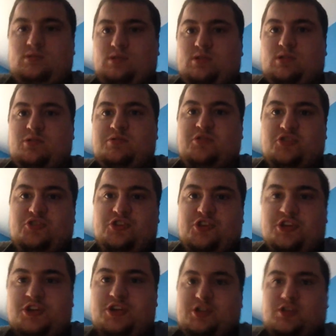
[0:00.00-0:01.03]
the
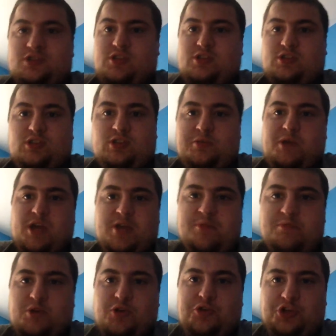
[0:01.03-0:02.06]
main
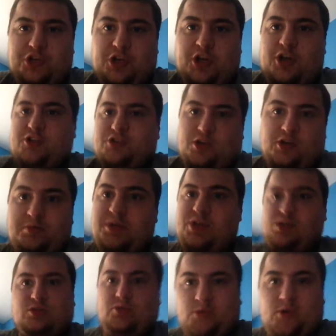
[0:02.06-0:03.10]
Bujin cards are
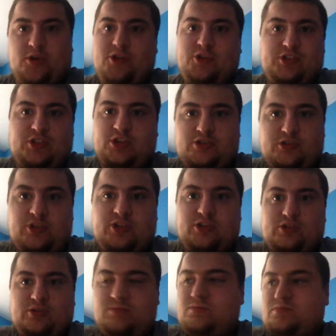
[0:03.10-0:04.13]
Beast Warriors, so
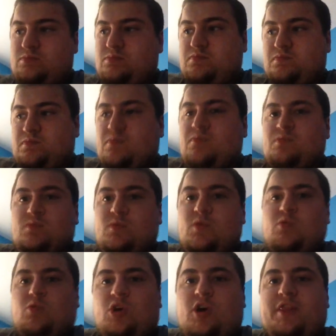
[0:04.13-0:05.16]
you
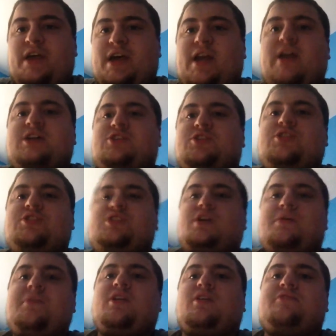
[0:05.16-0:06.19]
want that extra
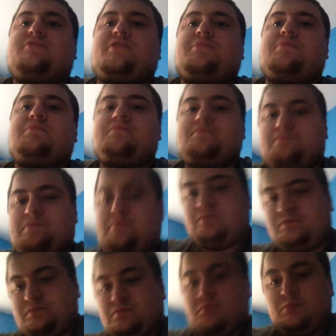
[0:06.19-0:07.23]
summon of them,
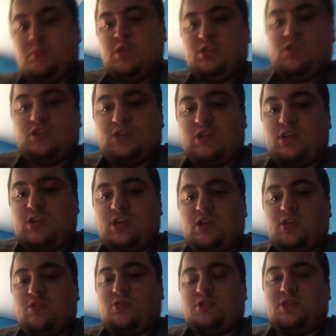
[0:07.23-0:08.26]
so that you can
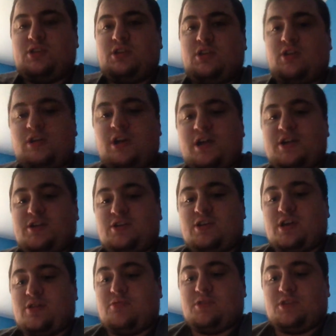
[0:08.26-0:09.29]
go into your extra
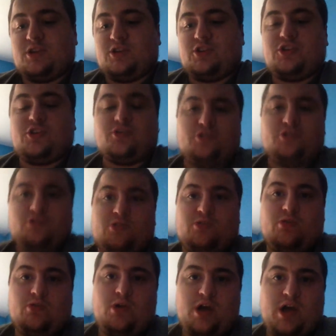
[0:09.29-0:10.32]
deck, which I'll show you
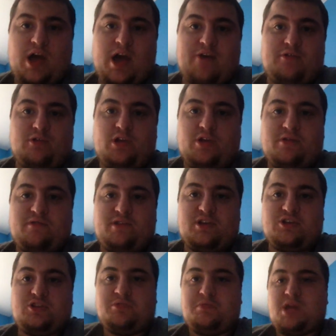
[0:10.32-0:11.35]
after I
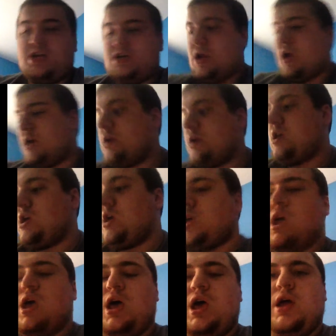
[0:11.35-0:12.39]
finish the main deck.
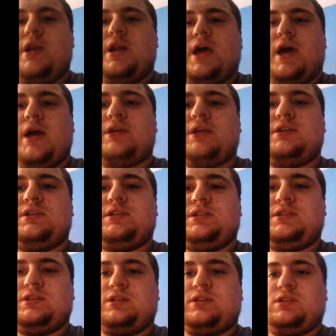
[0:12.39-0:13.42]

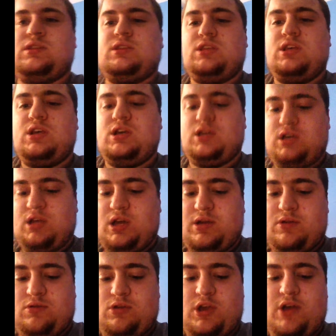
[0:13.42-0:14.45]
Next thing
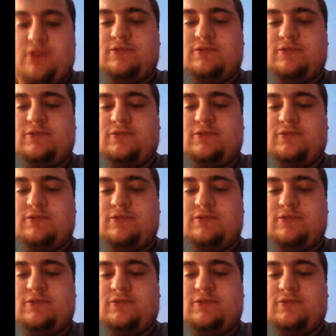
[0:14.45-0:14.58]
I have